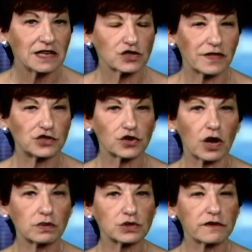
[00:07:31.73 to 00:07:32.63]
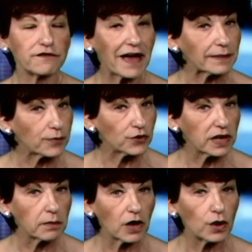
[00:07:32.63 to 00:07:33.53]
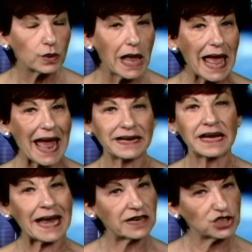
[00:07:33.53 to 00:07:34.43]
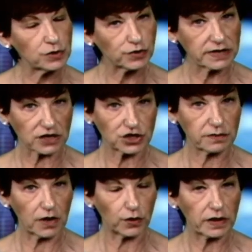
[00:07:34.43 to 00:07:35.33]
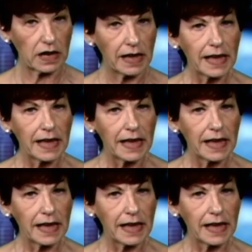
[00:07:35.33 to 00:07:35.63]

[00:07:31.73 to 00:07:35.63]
so that you go into a fat-burning mode and an energy production mode.